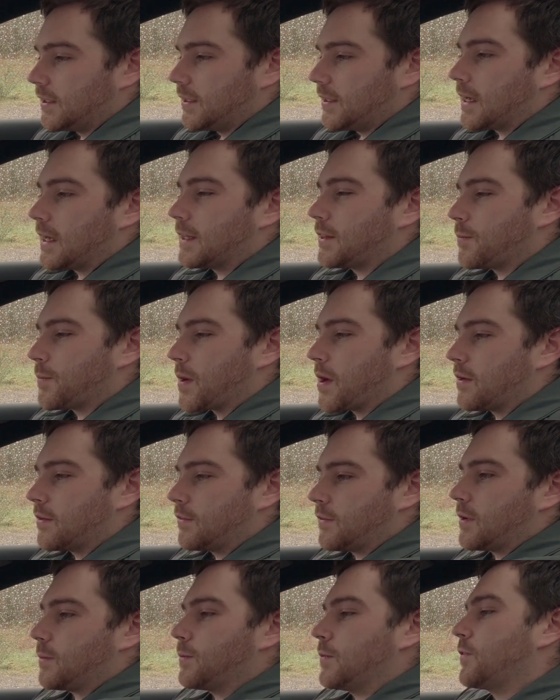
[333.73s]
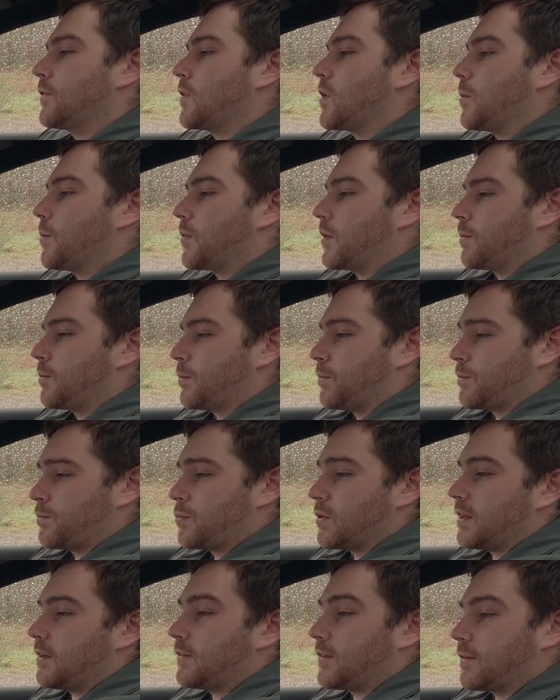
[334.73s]
And the buttons up the top are
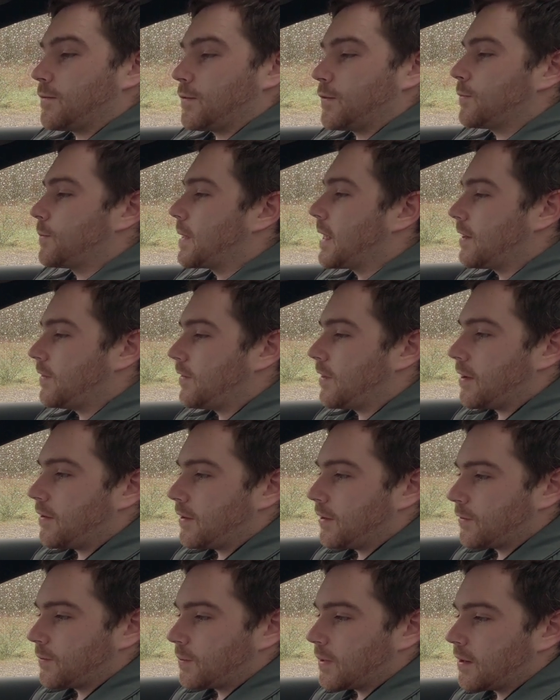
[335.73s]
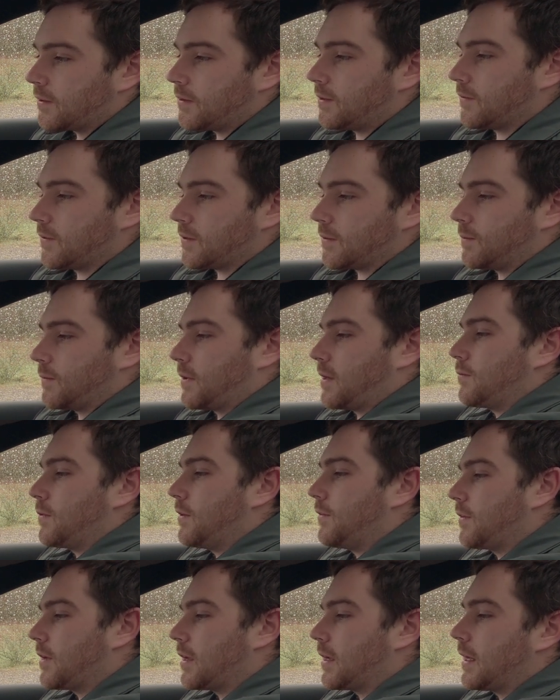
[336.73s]
pretty self-explanatory as well. You've got like
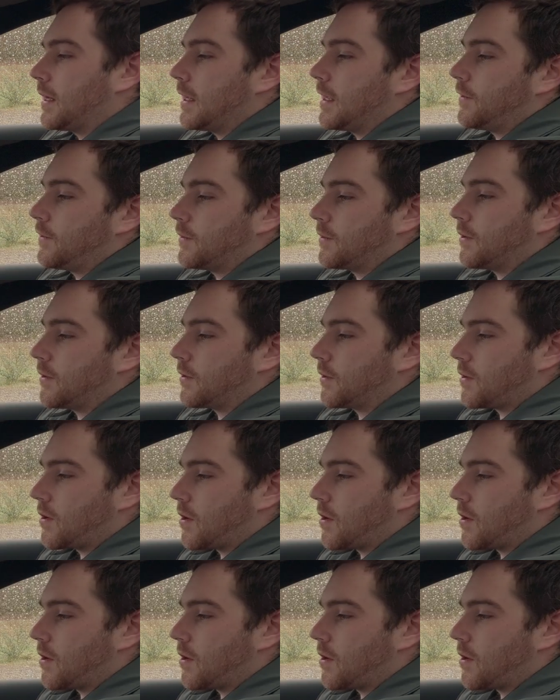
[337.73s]
recirculation on and